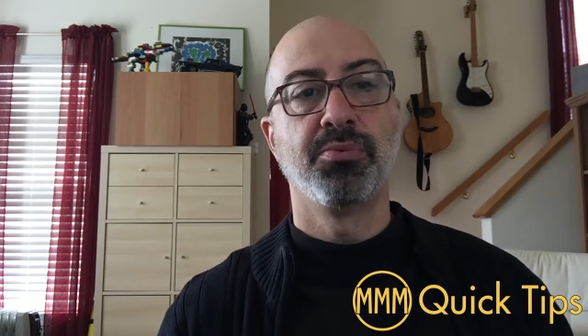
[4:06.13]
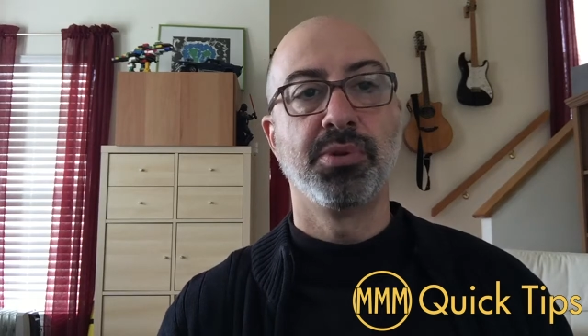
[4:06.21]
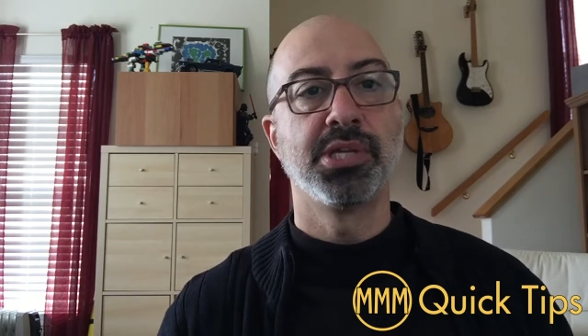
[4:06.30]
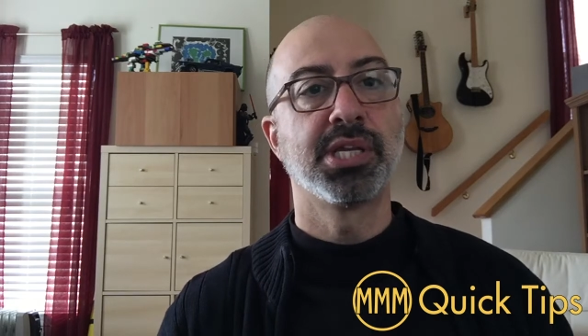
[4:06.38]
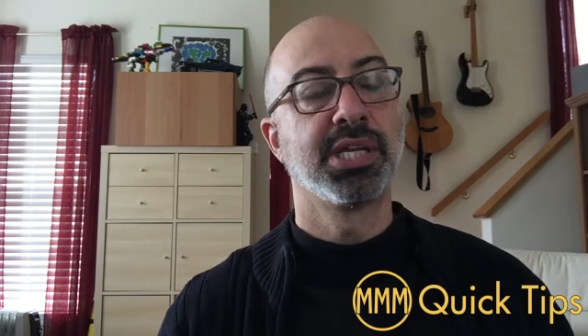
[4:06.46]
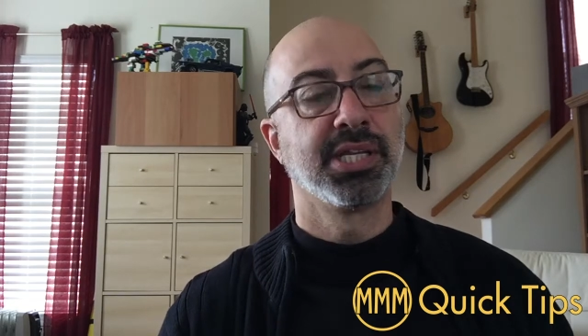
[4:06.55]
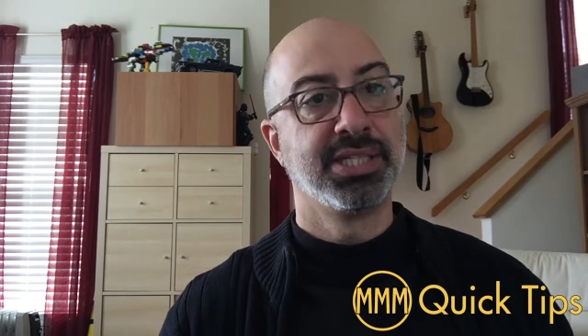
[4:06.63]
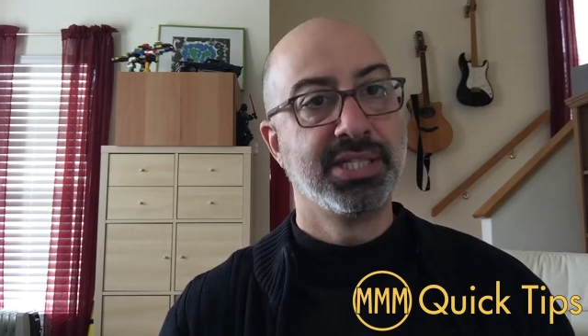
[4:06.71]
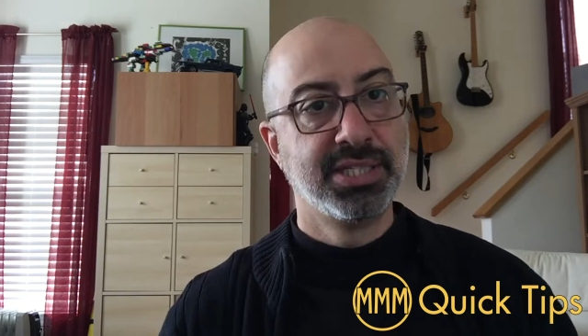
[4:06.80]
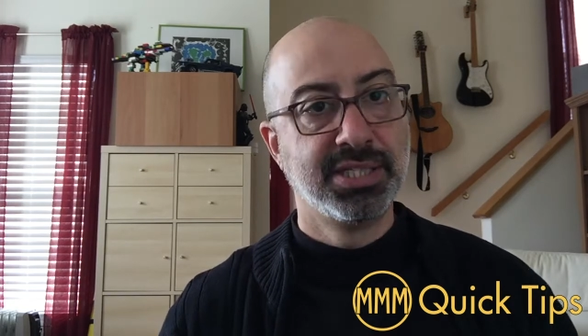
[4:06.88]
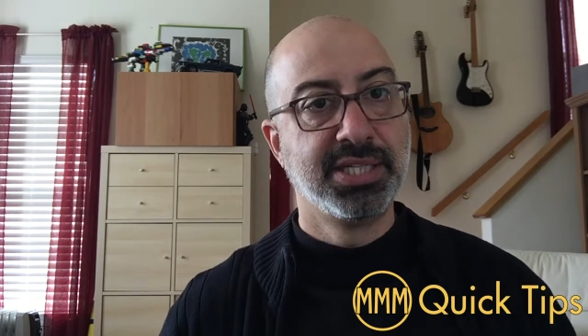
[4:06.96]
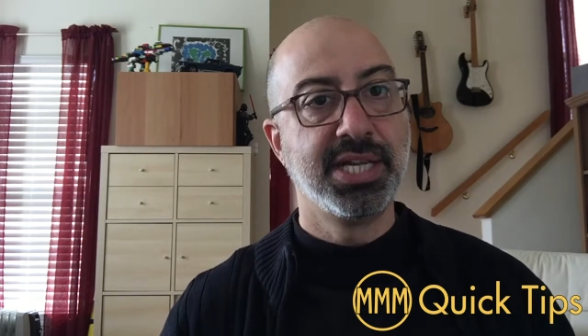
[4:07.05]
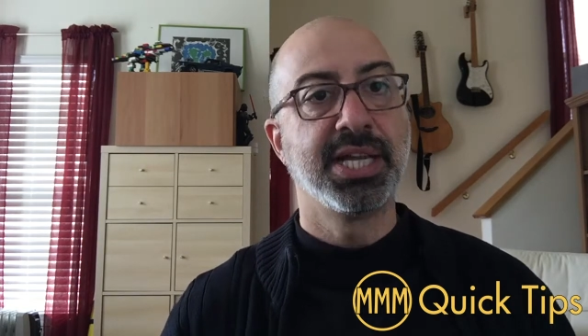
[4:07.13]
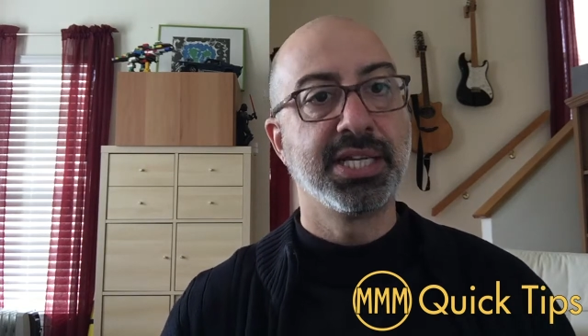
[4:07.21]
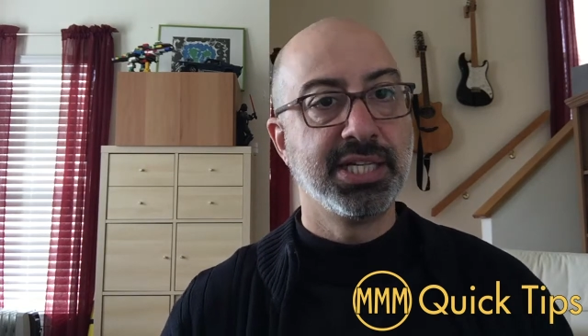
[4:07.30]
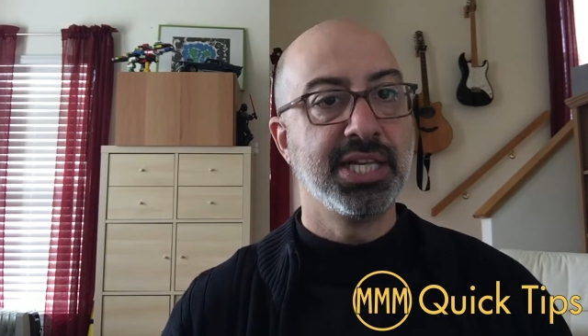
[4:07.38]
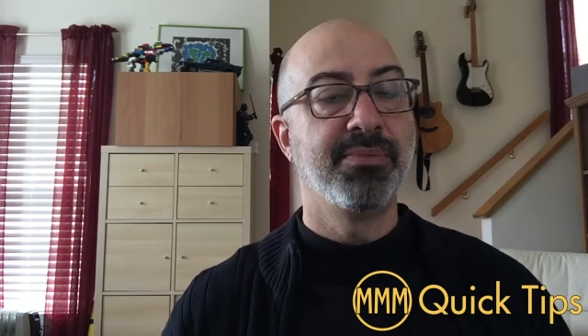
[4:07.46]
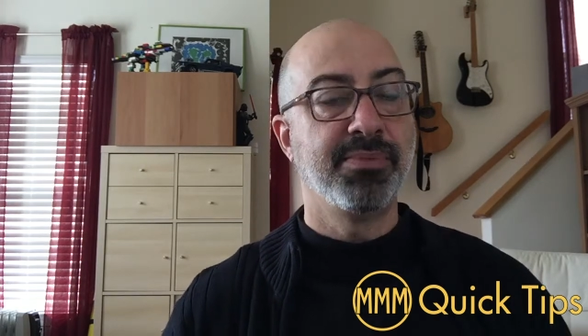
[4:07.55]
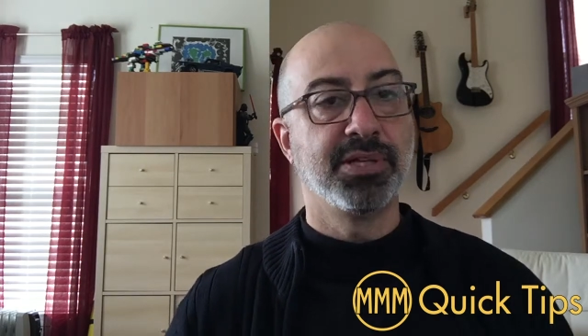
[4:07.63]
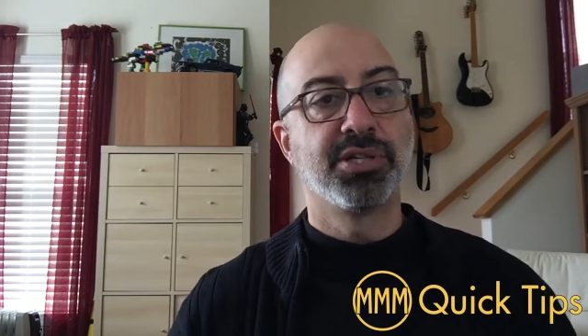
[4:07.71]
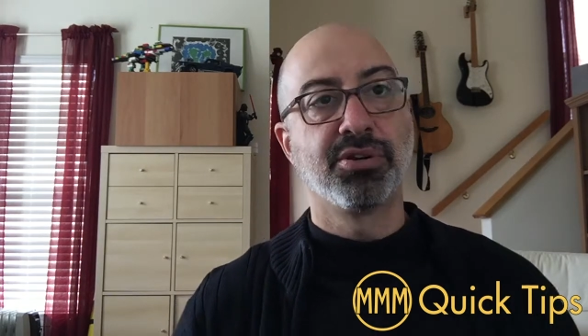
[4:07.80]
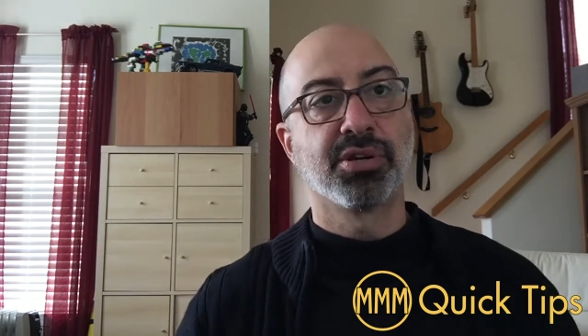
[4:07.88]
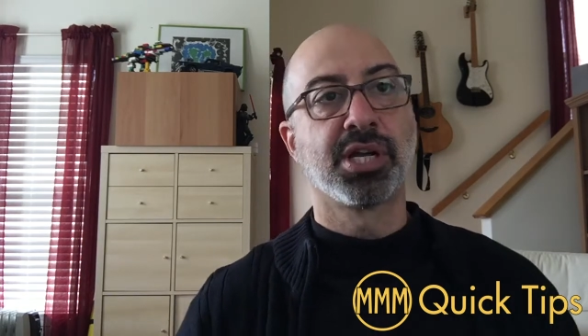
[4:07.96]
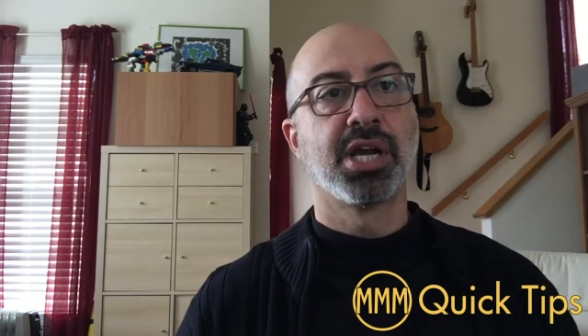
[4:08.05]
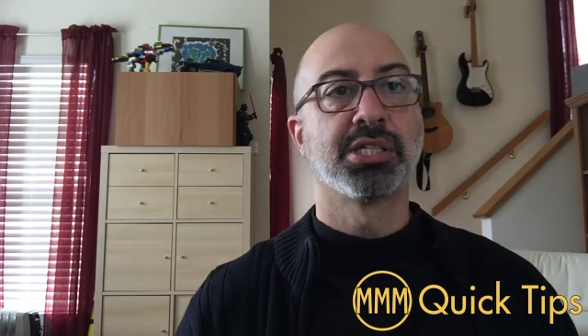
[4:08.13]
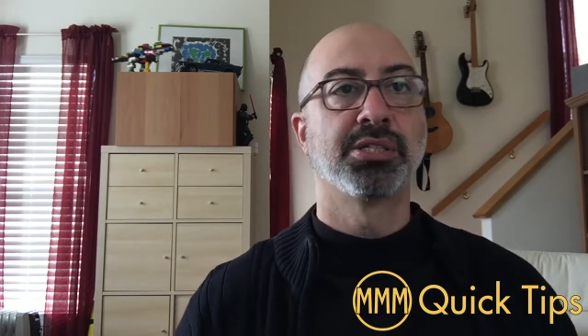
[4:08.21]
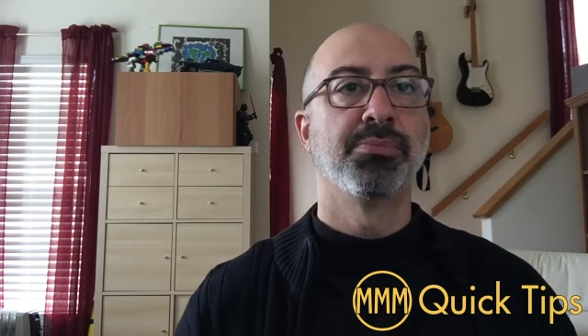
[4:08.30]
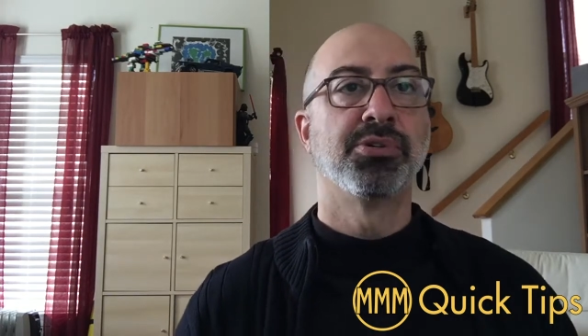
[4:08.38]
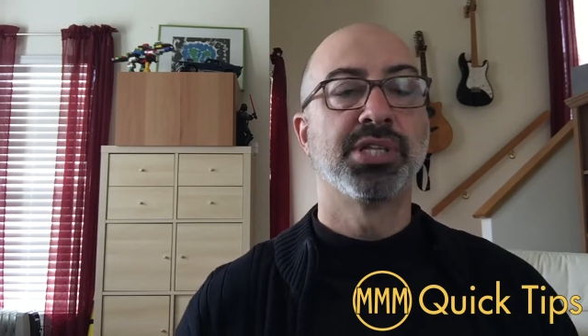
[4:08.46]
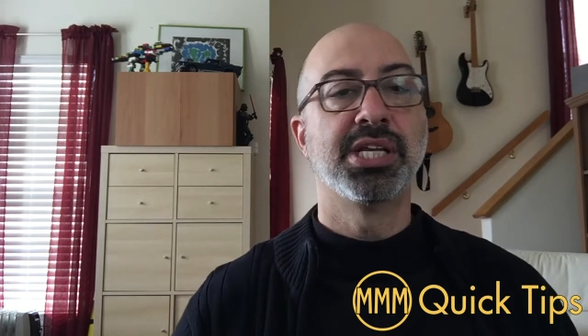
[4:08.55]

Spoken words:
really can dig deep into your customers,